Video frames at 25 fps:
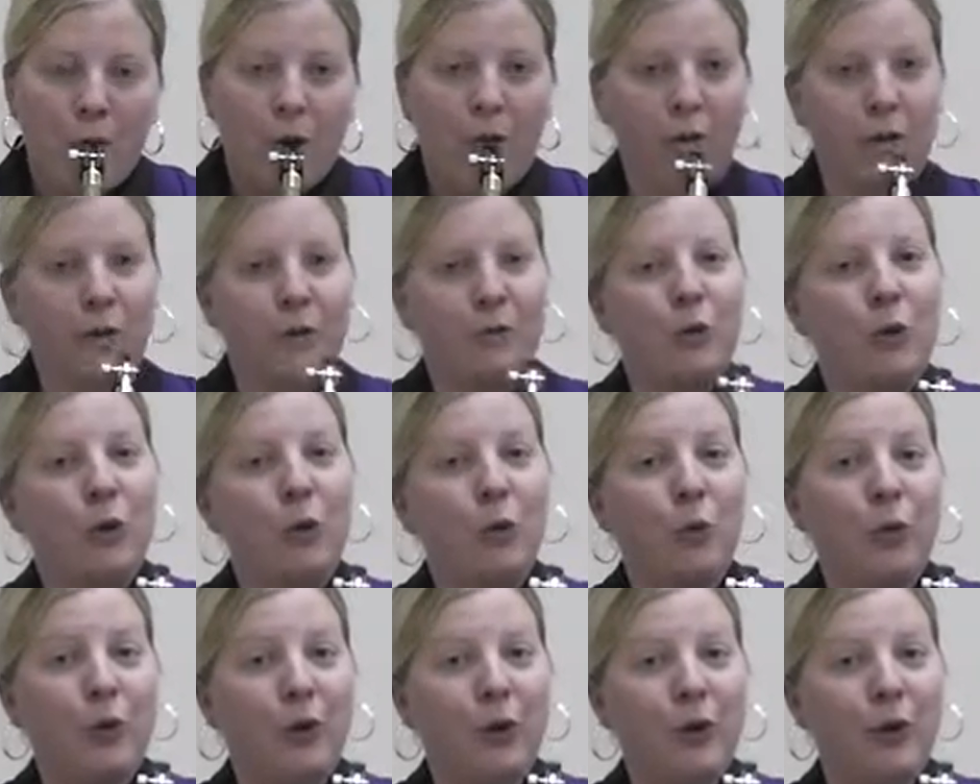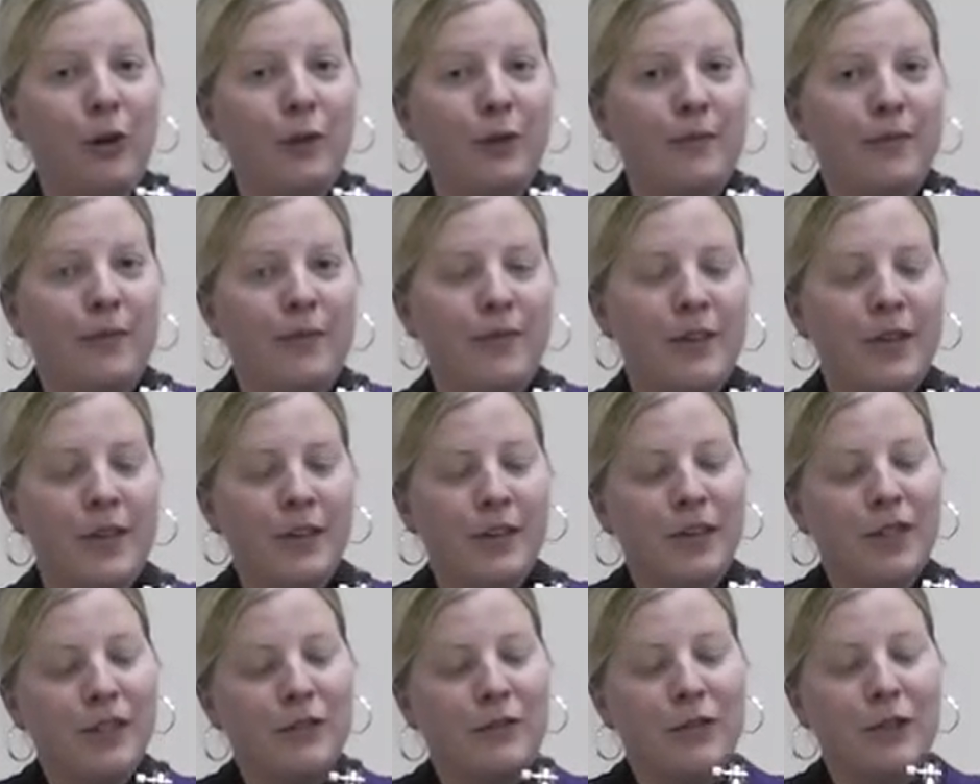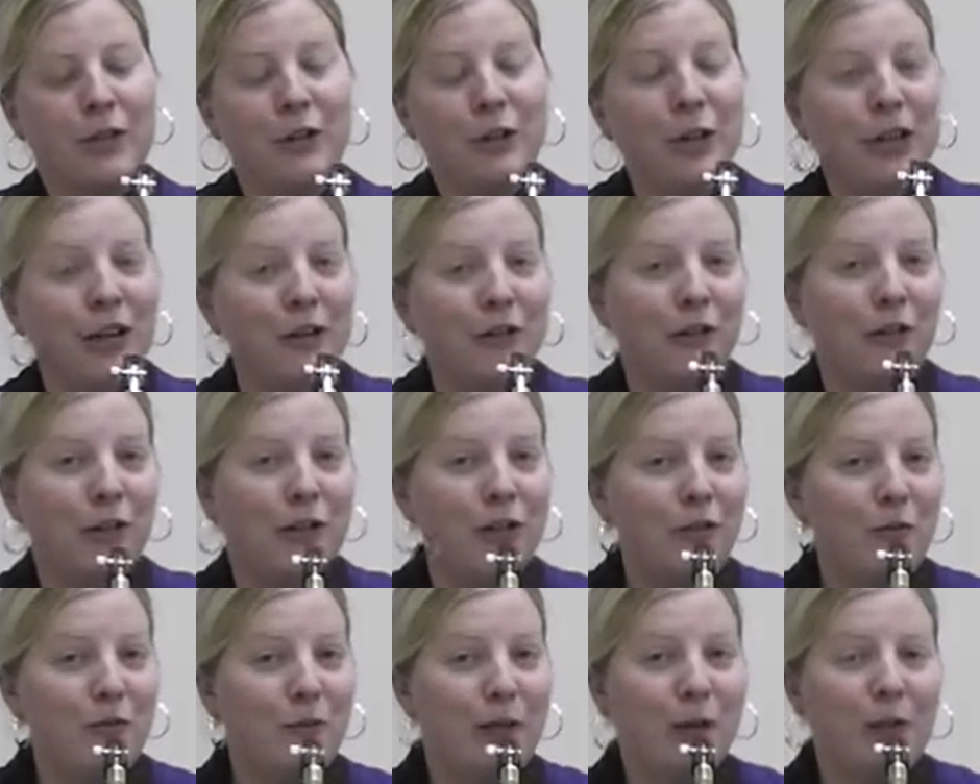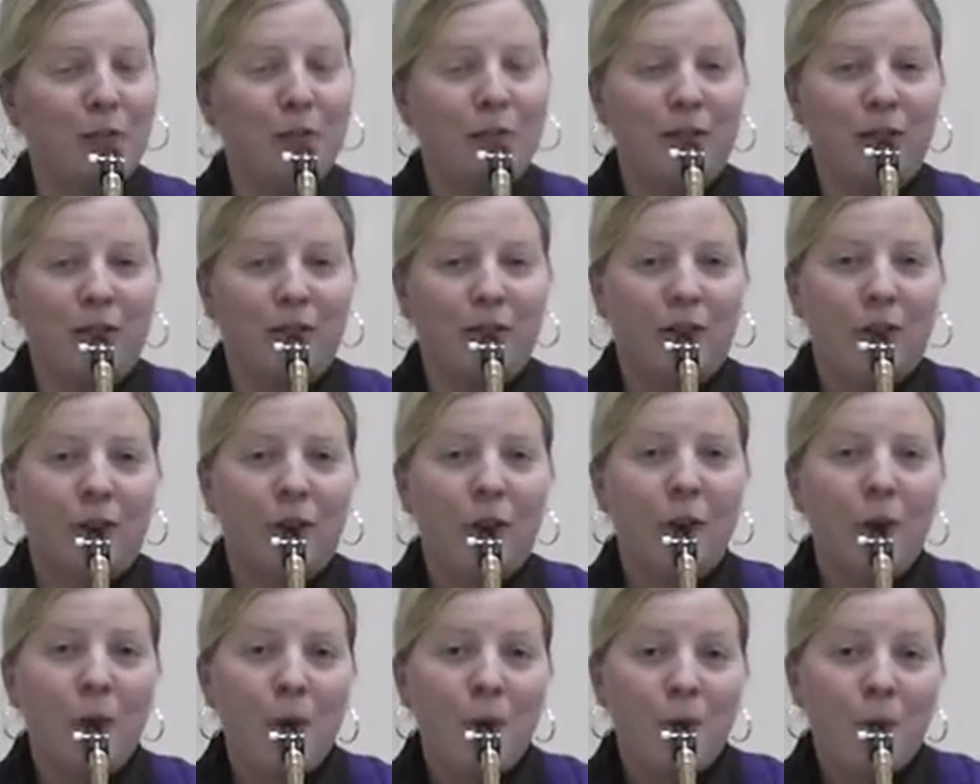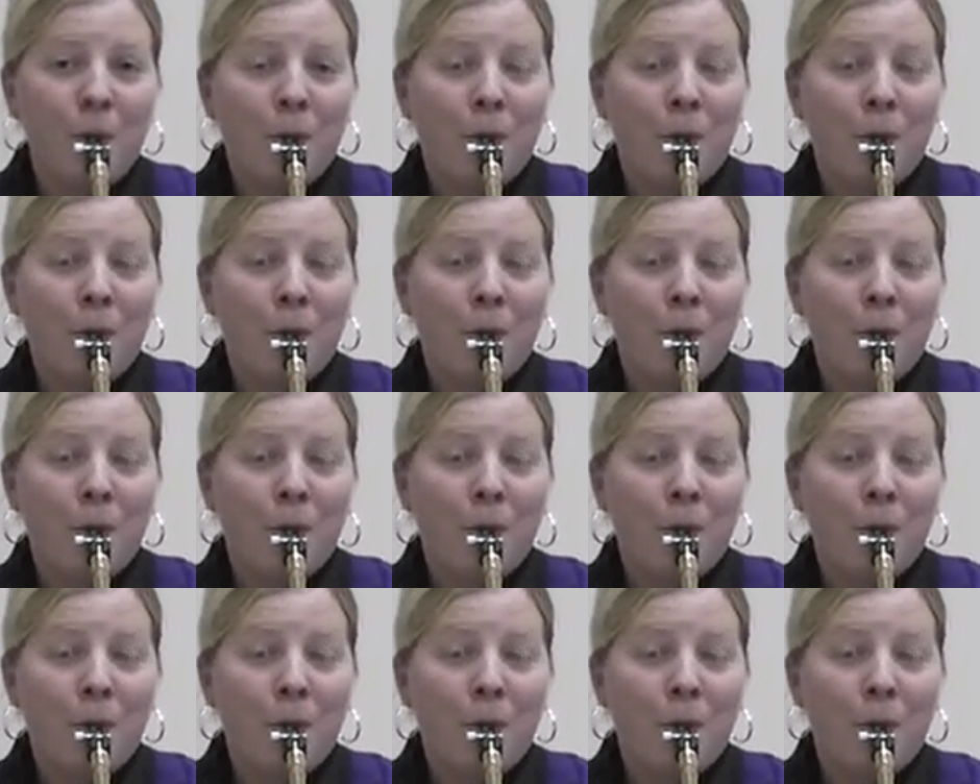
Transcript: or it won't work. If you don't have enough mouthpiece in,